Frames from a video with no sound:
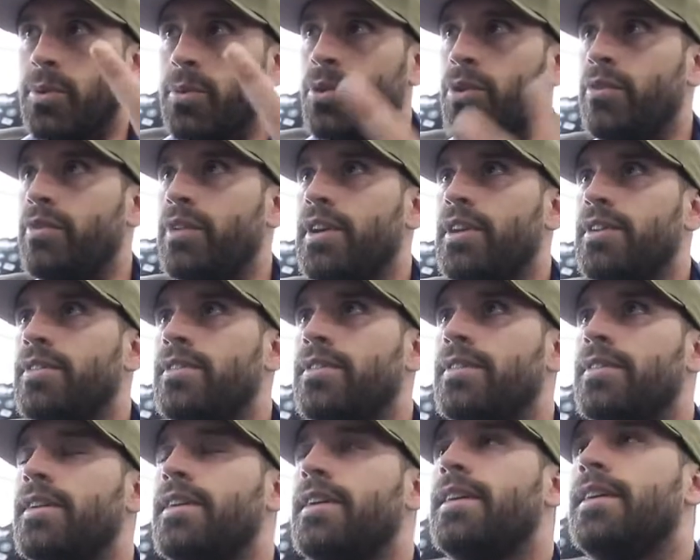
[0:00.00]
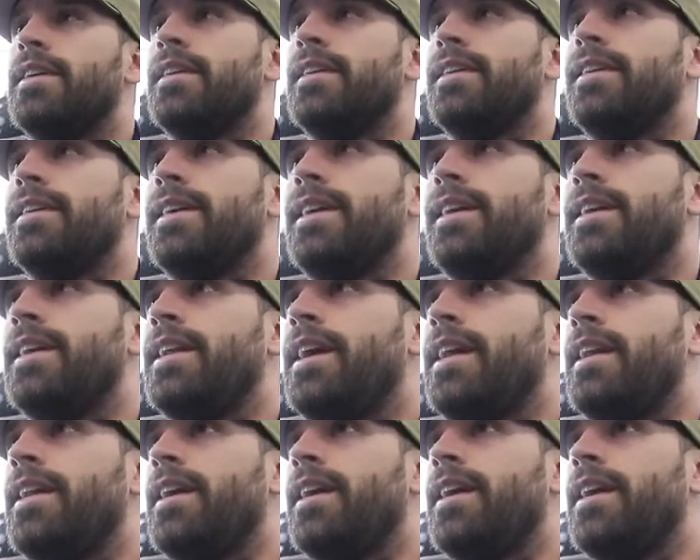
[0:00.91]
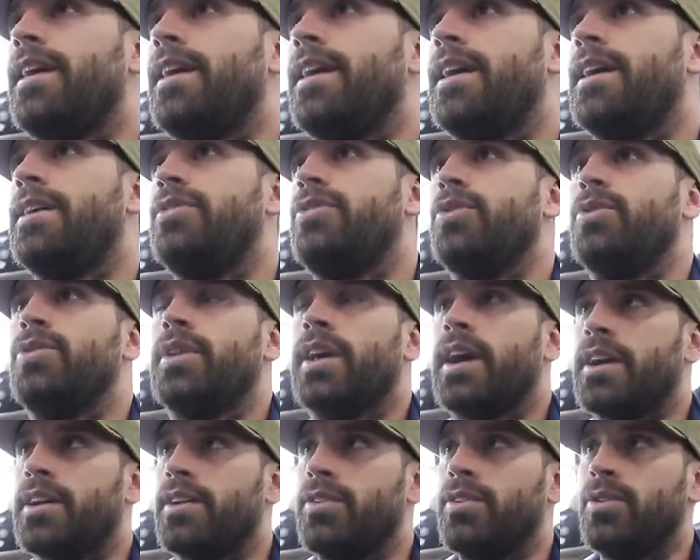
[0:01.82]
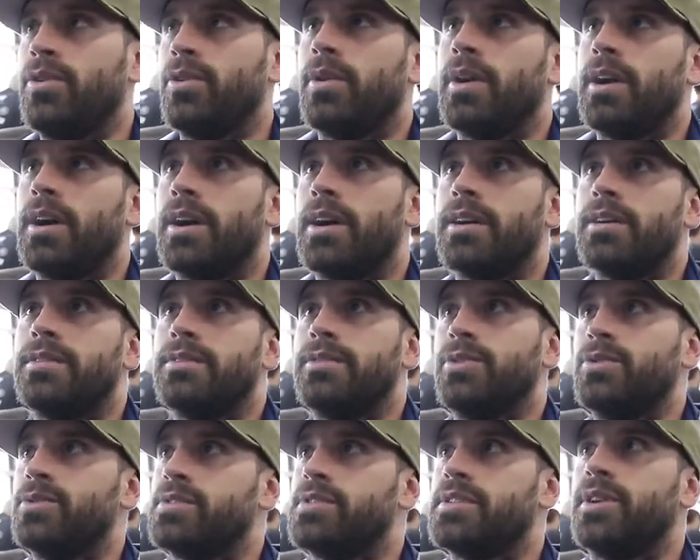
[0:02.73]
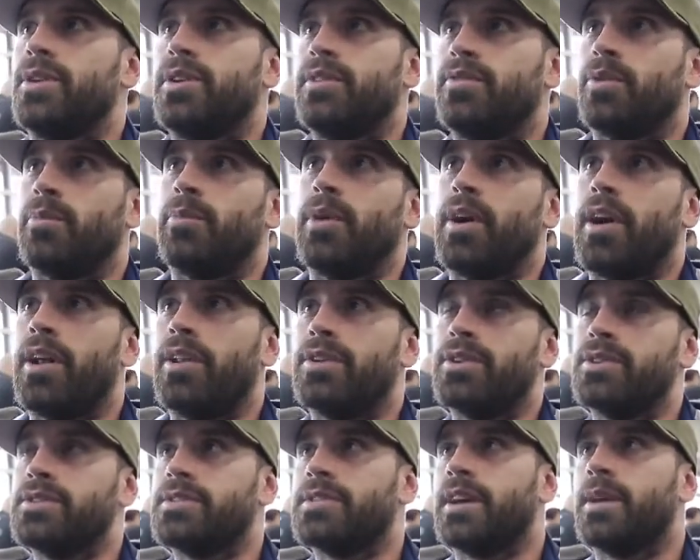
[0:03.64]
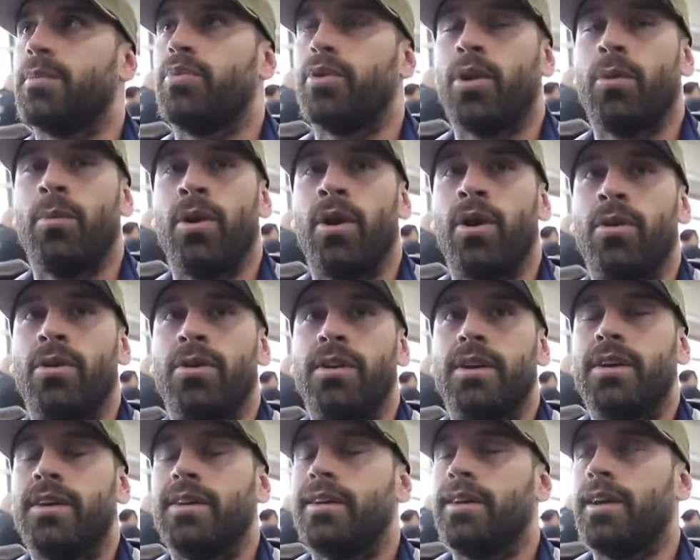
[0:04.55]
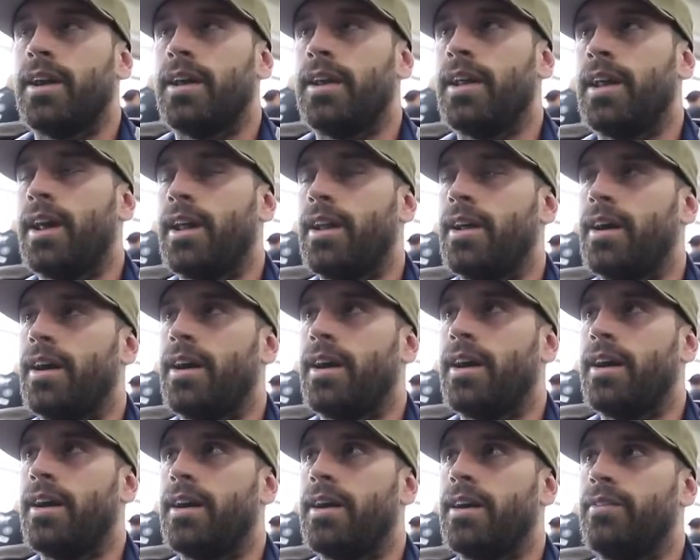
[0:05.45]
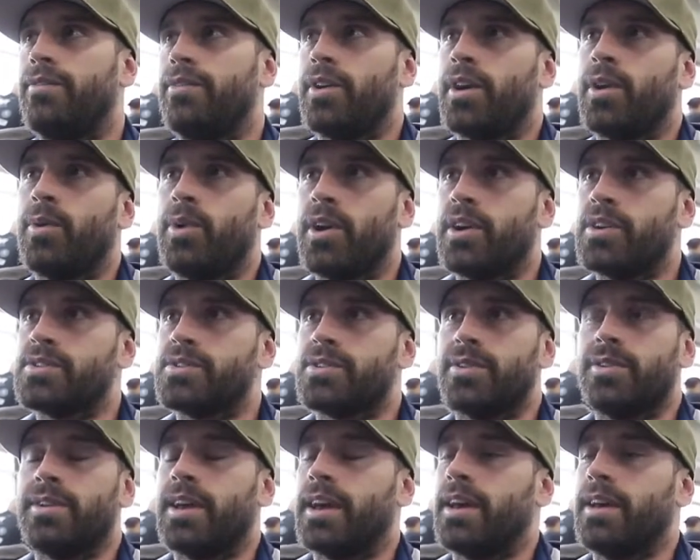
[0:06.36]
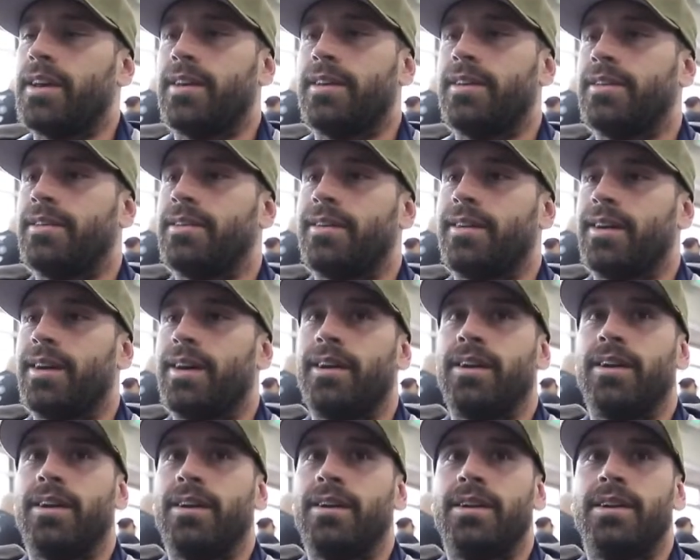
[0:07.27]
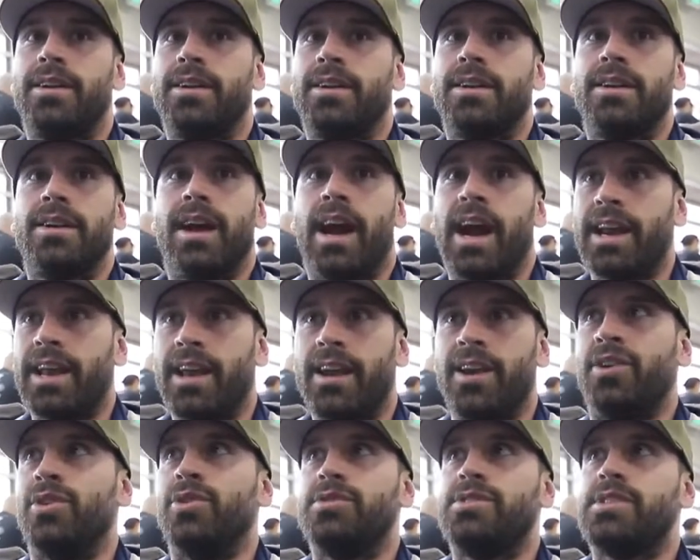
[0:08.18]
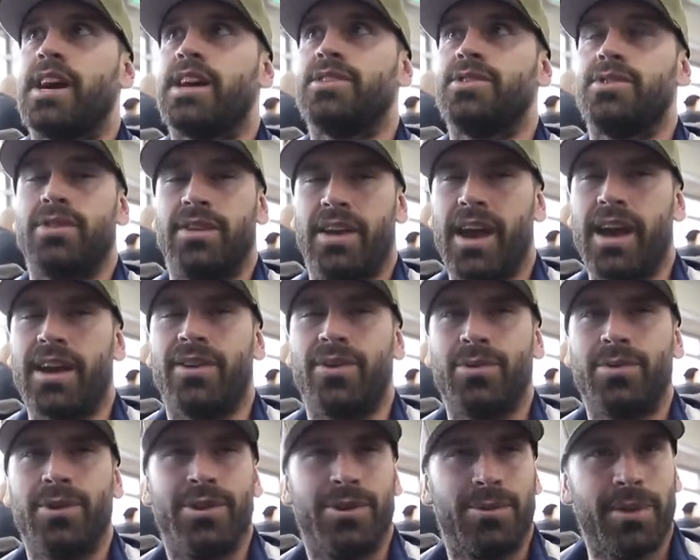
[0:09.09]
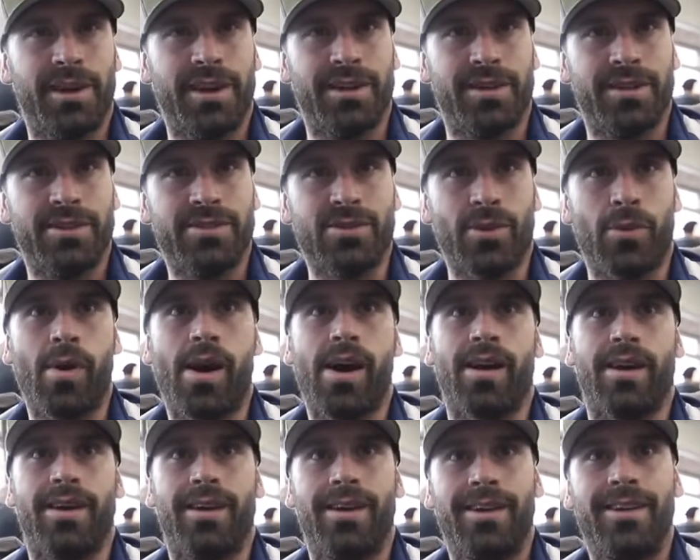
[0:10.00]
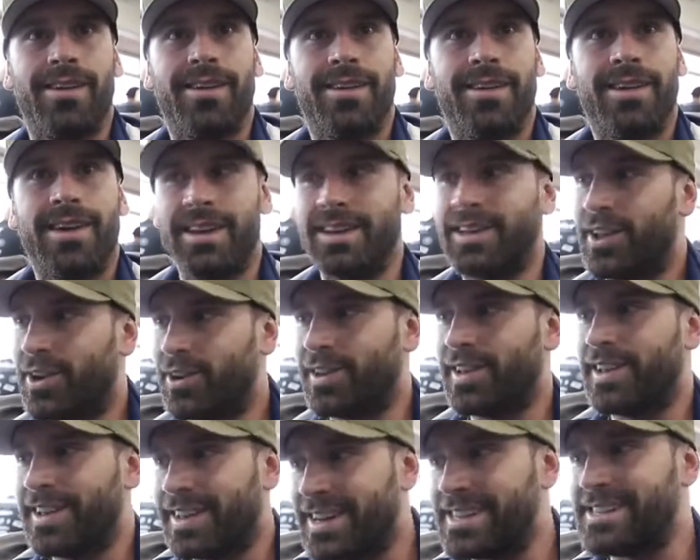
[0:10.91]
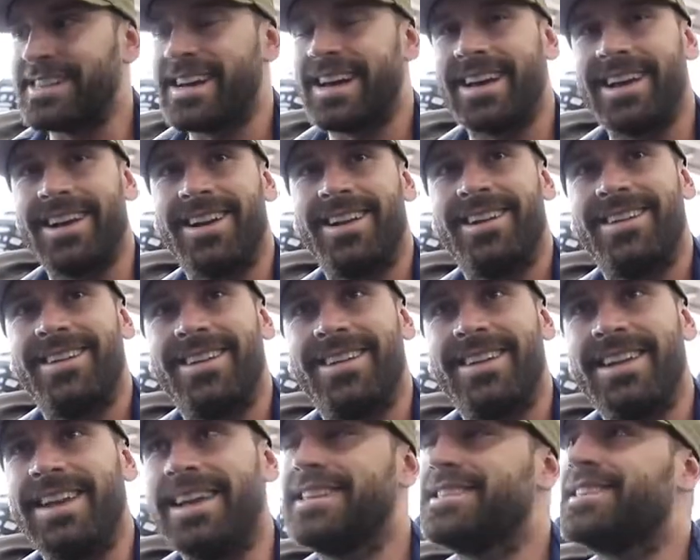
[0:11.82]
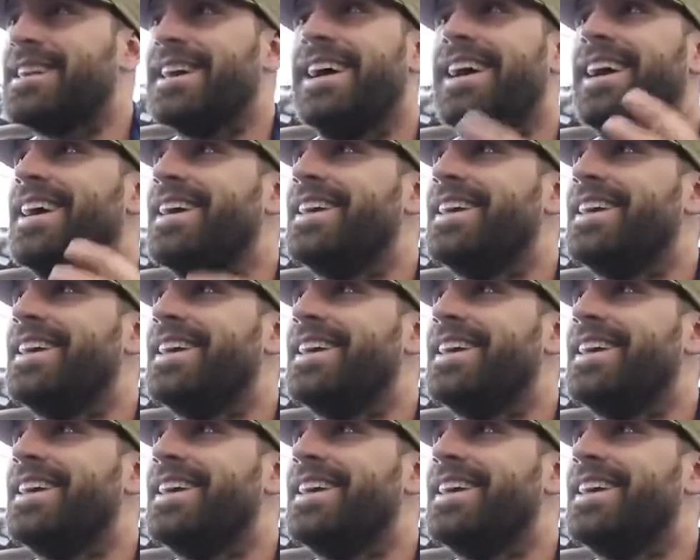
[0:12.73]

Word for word: two movies and then uh, do like a new uh, new series for ballers like promo. Yeah. And then uh, I feel like we'd also like all in 24 hours. I get a new. T- tattoo. Yeah, dude. What do you mean? Rock, Probably. He literally does that. This.